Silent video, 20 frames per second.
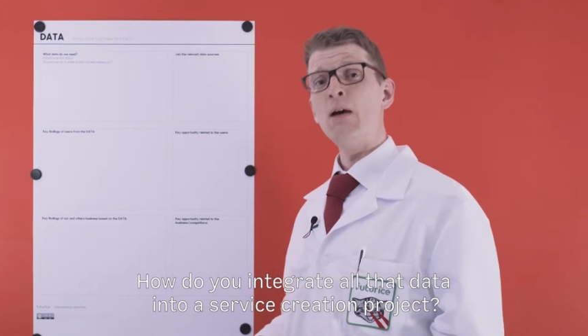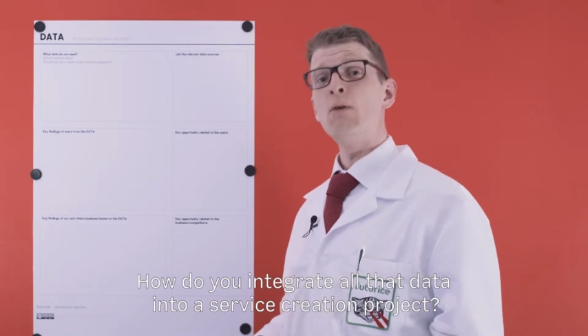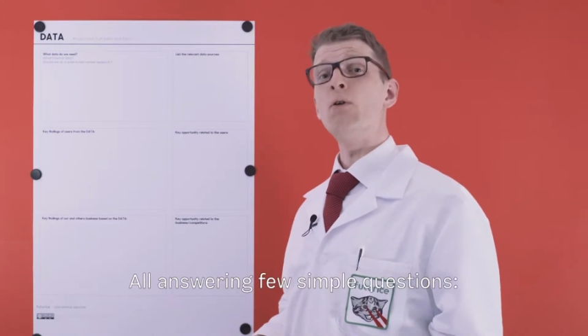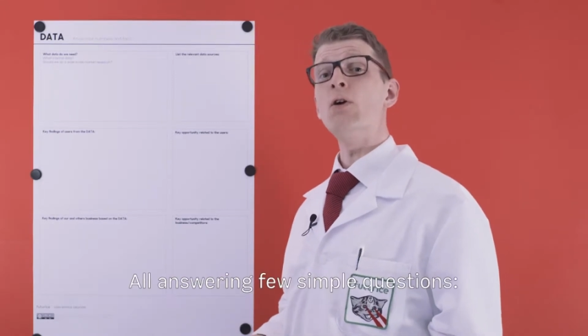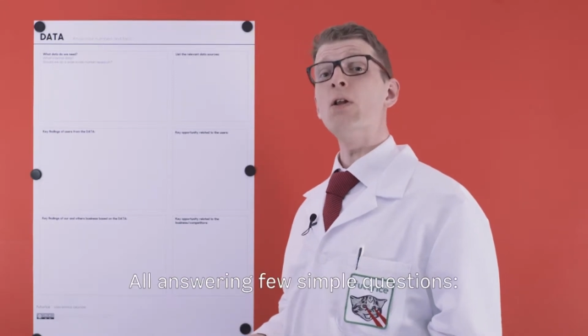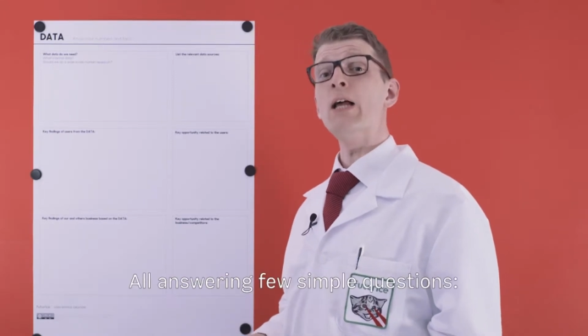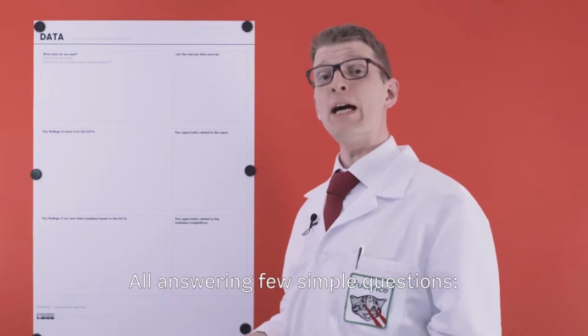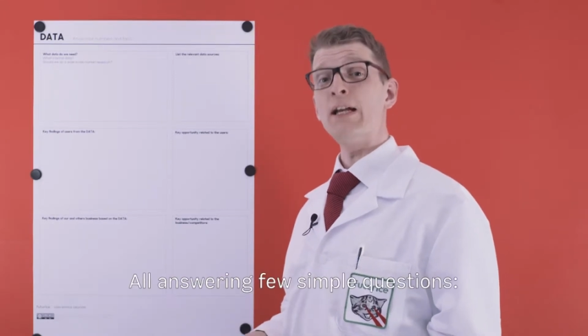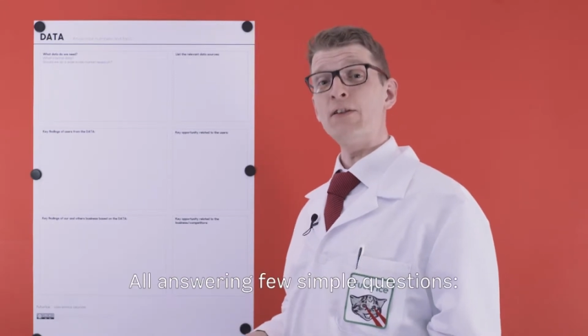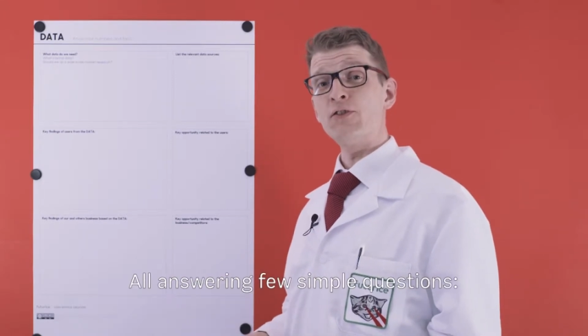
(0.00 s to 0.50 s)

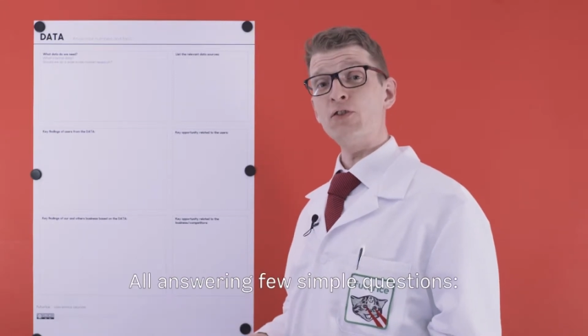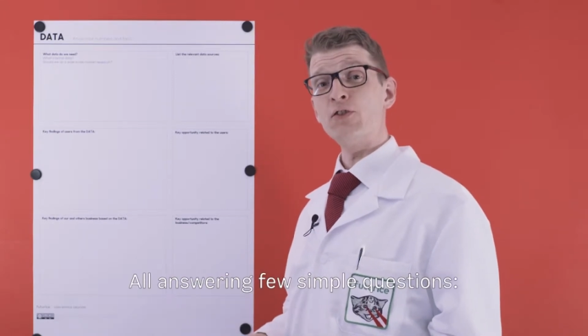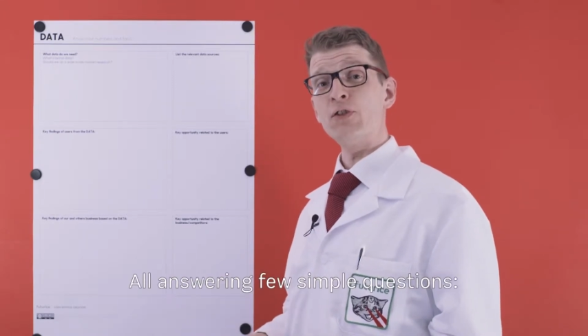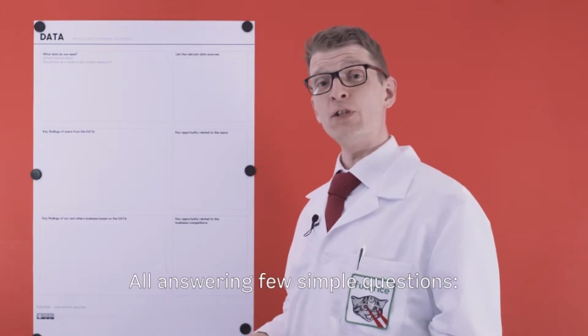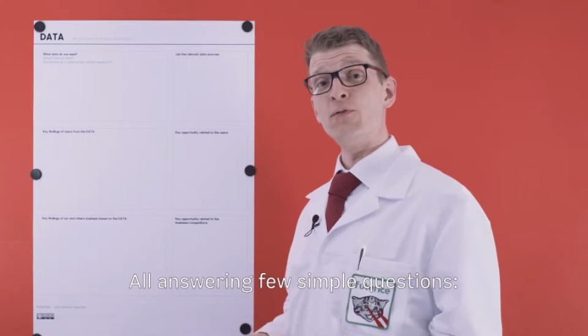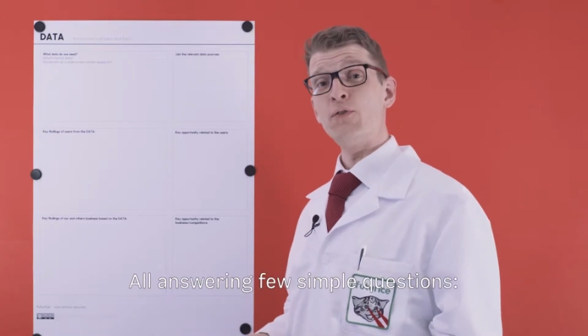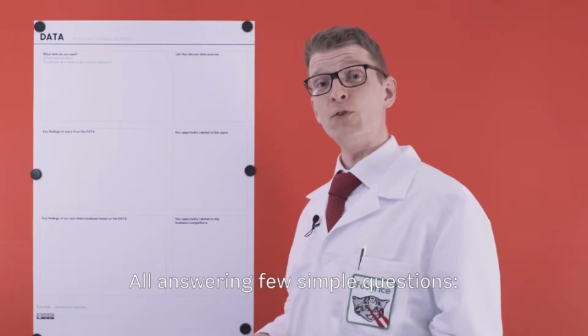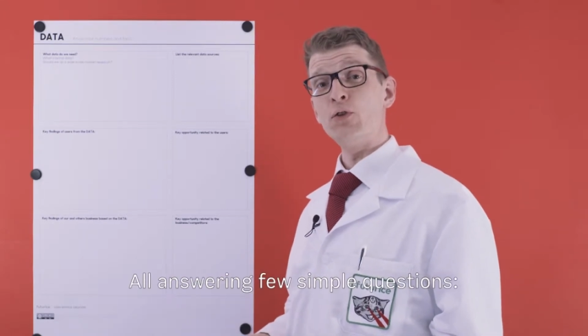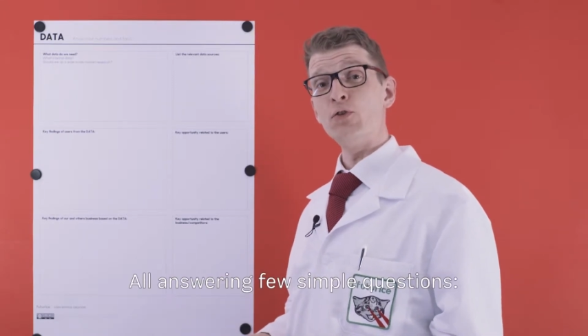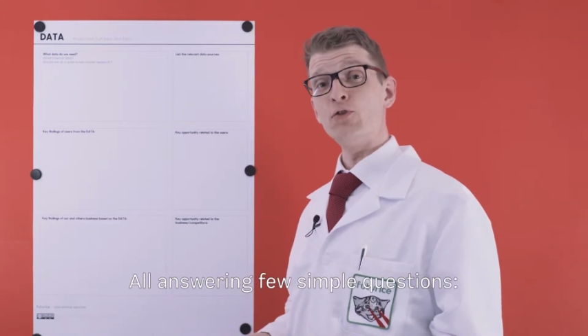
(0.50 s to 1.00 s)
Well,
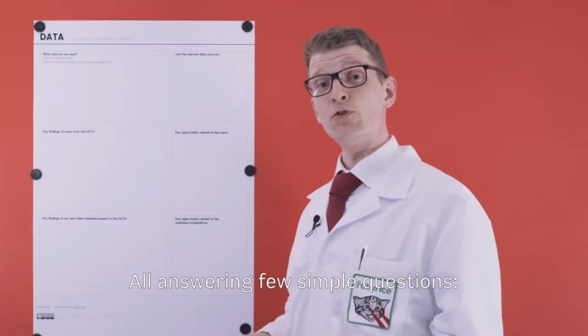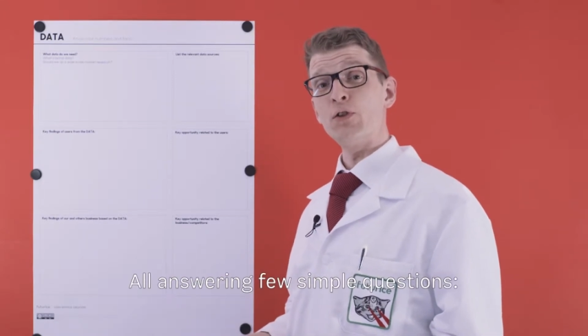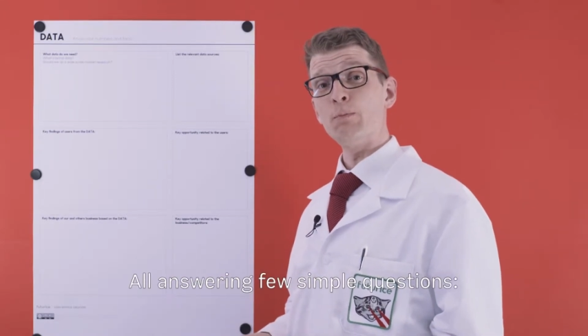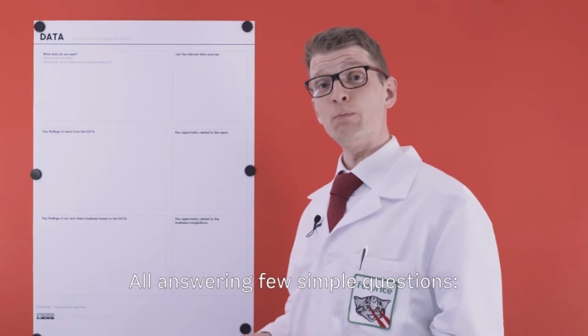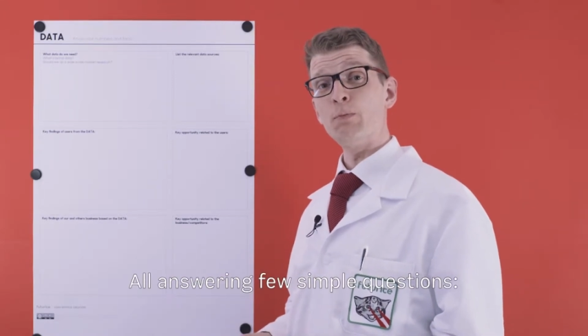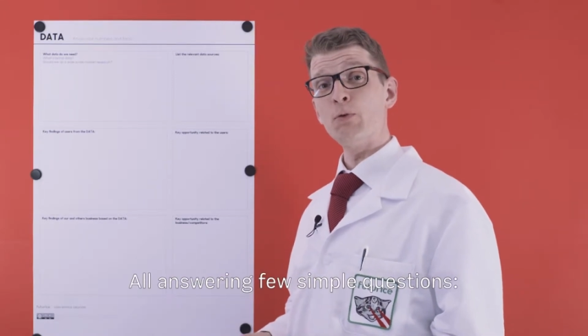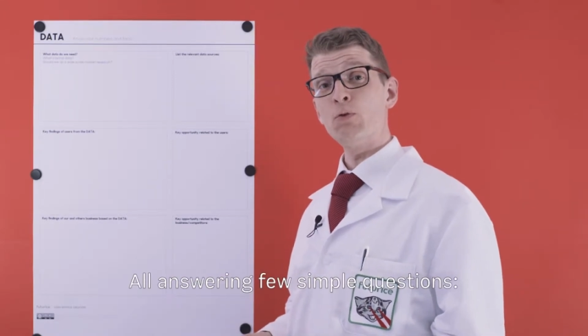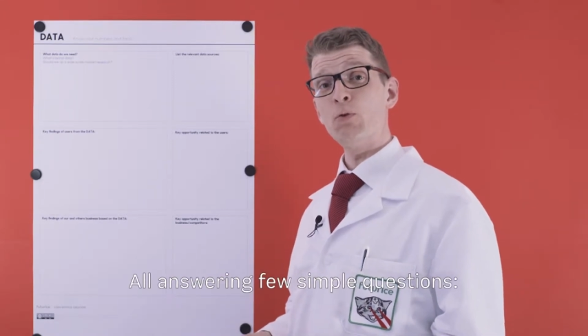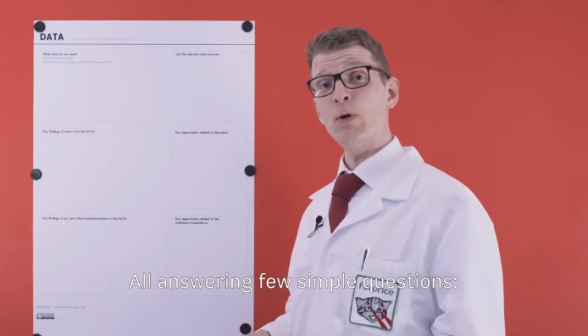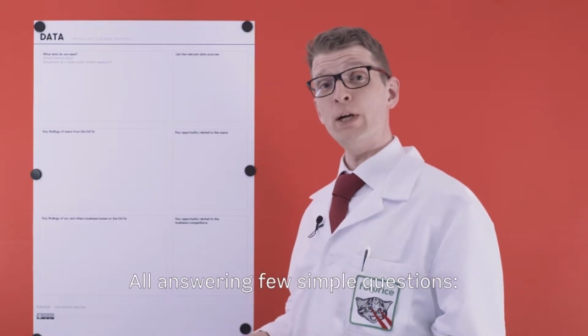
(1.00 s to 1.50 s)
answering a few
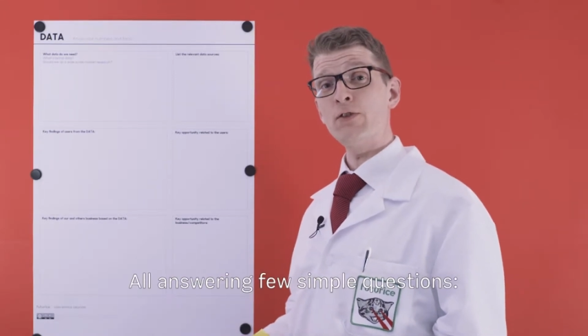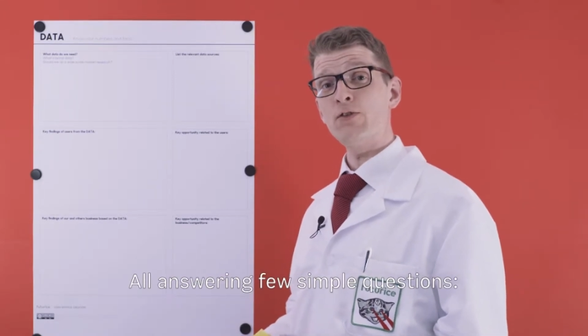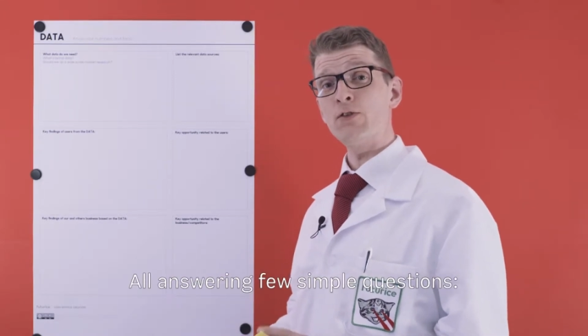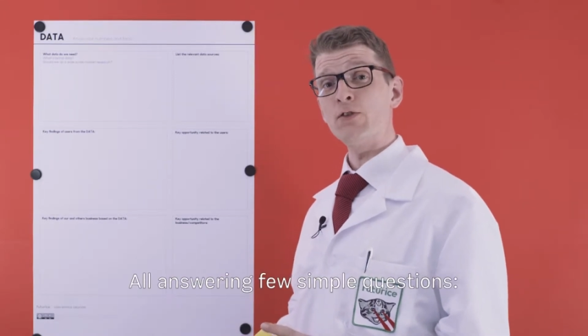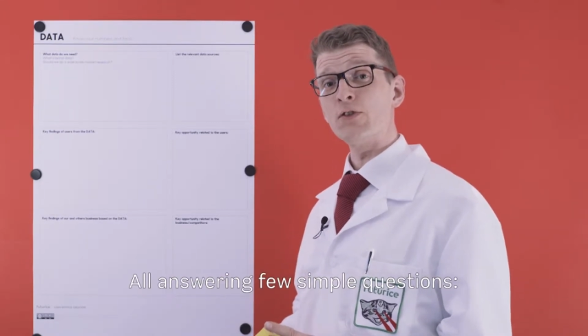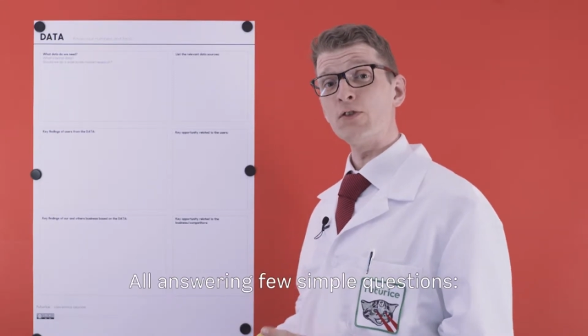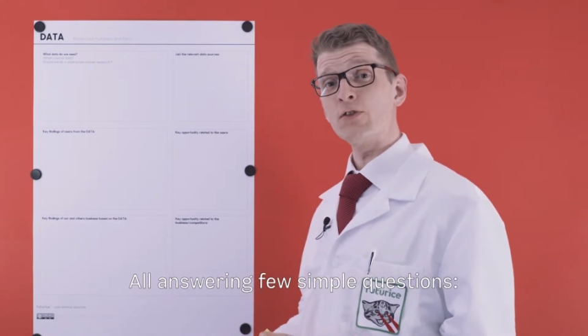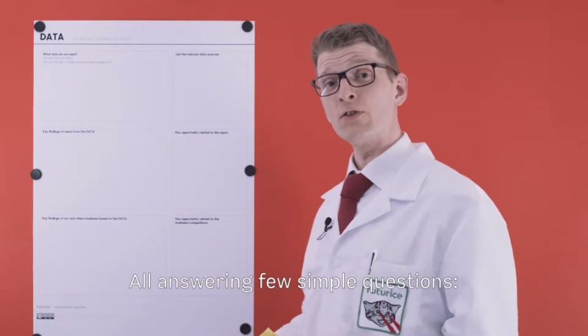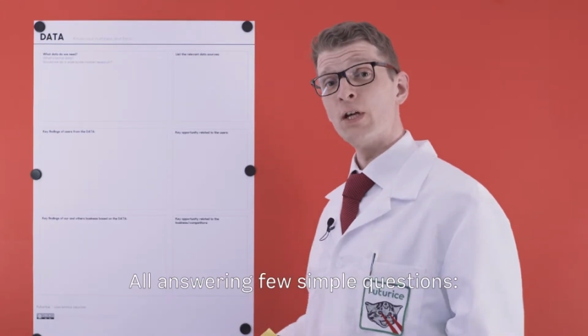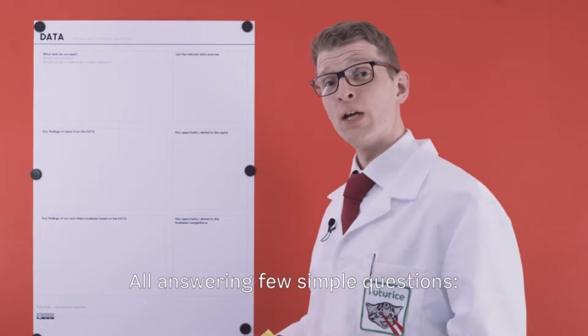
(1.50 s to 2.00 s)
simple
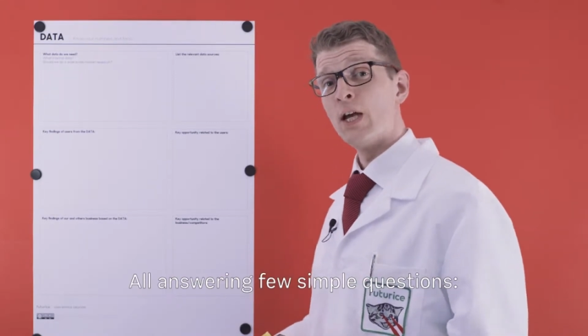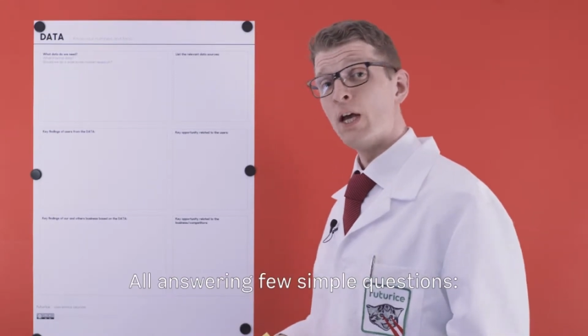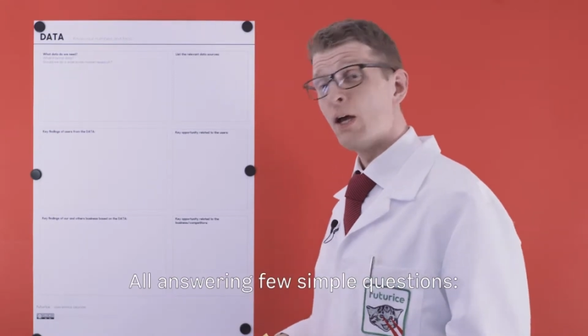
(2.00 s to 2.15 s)
questions.